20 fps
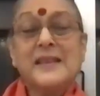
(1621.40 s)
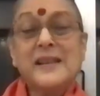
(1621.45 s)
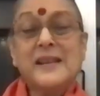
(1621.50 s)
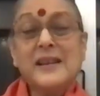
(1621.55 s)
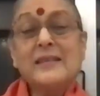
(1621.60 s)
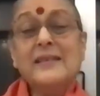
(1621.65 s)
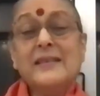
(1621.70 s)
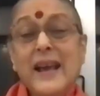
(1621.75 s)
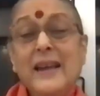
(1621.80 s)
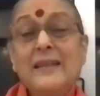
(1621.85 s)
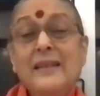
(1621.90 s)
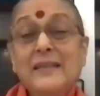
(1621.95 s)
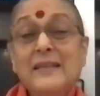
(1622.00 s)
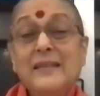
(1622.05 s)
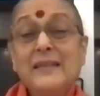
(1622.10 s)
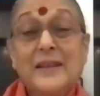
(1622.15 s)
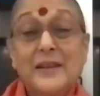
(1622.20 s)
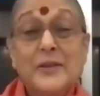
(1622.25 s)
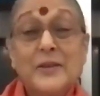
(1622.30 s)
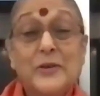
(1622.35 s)
till then
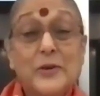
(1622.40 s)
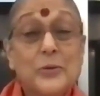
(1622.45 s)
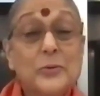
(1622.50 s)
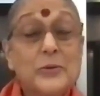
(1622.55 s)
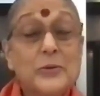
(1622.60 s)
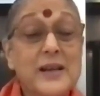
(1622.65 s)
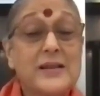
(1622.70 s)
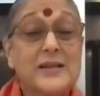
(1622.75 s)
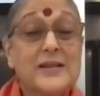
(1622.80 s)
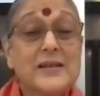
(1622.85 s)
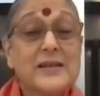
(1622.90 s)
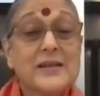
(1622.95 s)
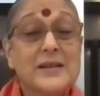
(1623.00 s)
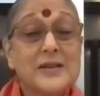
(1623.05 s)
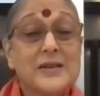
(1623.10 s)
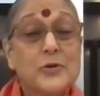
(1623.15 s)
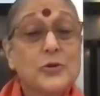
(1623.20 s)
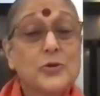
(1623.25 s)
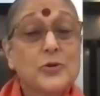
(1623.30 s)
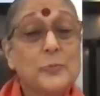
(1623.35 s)
do this
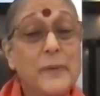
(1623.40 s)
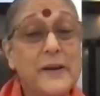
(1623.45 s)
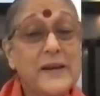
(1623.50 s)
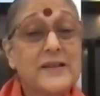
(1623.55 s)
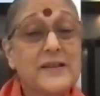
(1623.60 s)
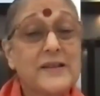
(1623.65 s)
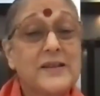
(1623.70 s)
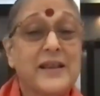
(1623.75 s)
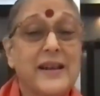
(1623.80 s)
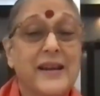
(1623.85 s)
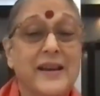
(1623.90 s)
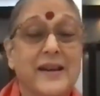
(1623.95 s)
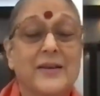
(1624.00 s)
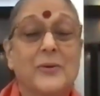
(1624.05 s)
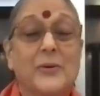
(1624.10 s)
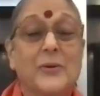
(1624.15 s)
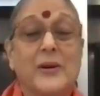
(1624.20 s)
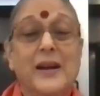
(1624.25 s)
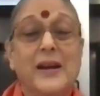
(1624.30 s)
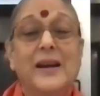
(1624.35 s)
toothpaste thing.
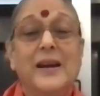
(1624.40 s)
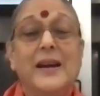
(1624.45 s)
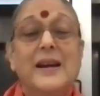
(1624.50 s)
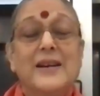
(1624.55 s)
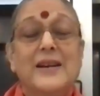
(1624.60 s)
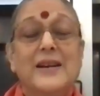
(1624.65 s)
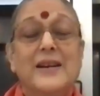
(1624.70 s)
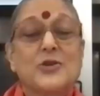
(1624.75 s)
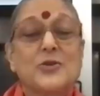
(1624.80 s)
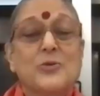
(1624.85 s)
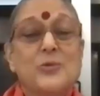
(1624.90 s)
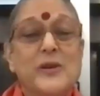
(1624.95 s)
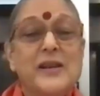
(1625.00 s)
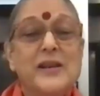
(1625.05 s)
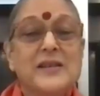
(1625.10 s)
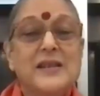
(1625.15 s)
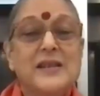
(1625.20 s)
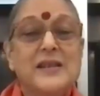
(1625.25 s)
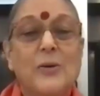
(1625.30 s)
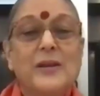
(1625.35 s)
Okay,
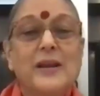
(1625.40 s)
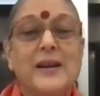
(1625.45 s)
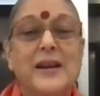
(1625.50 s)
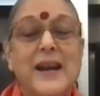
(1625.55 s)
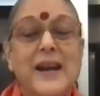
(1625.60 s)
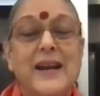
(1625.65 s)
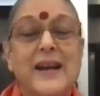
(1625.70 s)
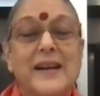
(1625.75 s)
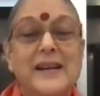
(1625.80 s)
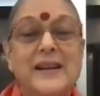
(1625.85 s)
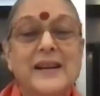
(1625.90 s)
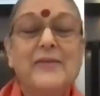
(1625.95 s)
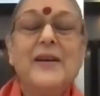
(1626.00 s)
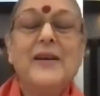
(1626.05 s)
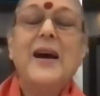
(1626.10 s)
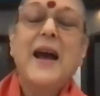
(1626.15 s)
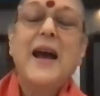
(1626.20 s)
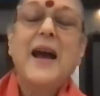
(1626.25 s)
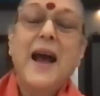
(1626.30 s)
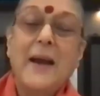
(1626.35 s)
squeeze out the negative
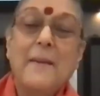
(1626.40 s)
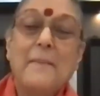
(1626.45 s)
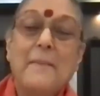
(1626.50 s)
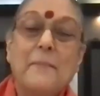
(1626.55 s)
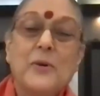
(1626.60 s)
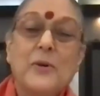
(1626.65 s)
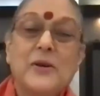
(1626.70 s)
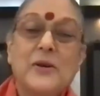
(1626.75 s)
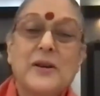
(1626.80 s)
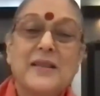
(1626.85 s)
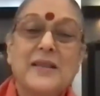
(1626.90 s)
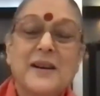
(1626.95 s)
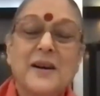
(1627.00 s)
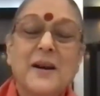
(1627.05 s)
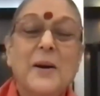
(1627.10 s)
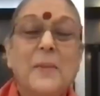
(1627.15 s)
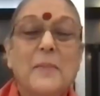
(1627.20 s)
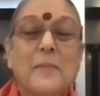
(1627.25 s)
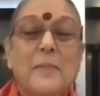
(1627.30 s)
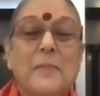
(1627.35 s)
and put in
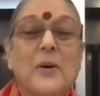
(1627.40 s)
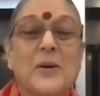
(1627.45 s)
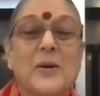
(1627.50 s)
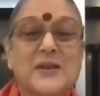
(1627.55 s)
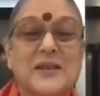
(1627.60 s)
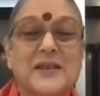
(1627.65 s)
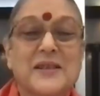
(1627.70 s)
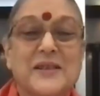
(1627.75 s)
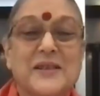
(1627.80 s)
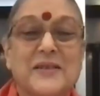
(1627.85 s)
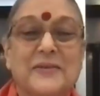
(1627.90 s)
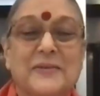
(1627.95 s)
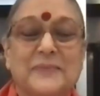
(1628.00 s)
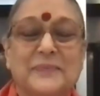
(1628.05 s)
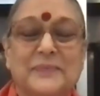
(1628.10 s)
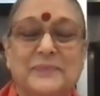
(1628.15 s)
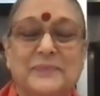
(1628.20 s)
the positive.